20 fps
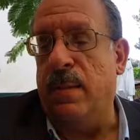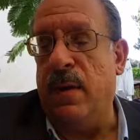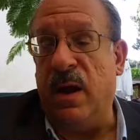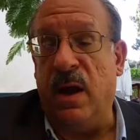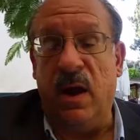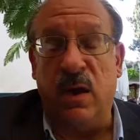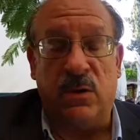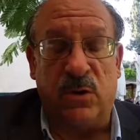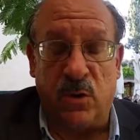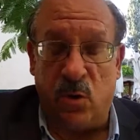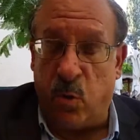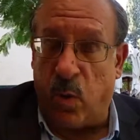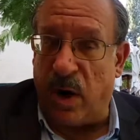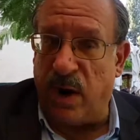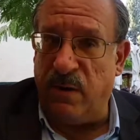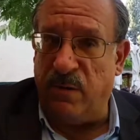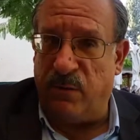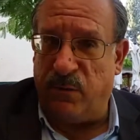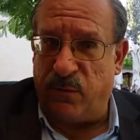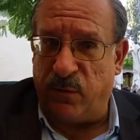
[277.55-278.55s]
It's
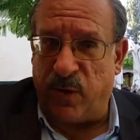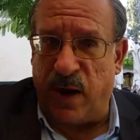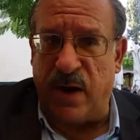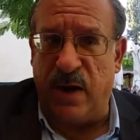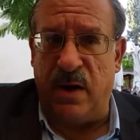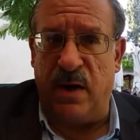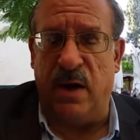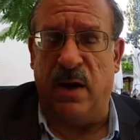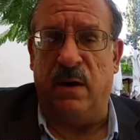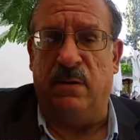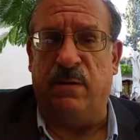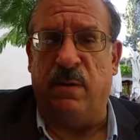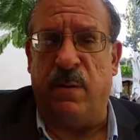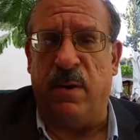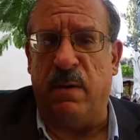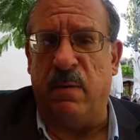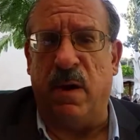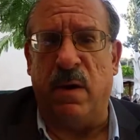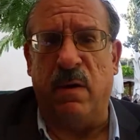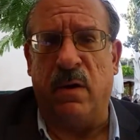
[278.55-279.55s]
quite frightening from an
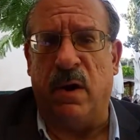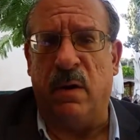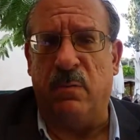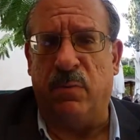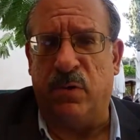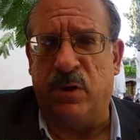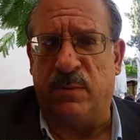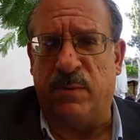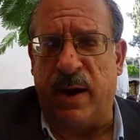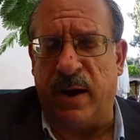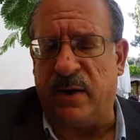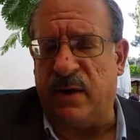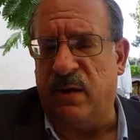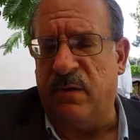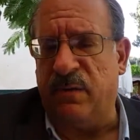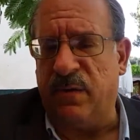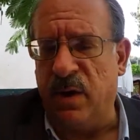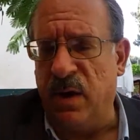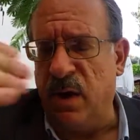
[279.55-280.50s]
American perspective